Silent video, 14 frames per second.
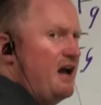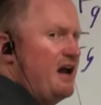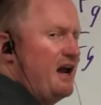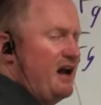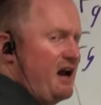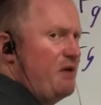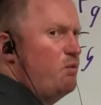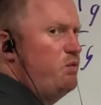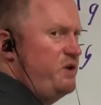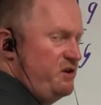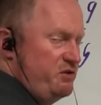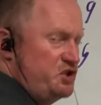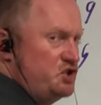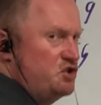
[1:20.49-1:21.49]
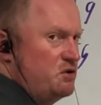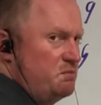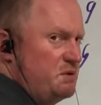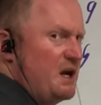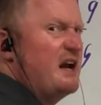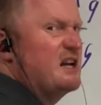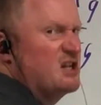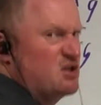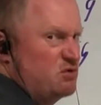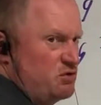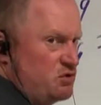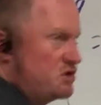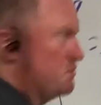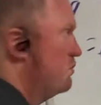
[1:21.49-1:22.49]
And I really should be. I need to
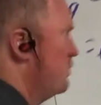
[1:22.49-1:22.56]
lose some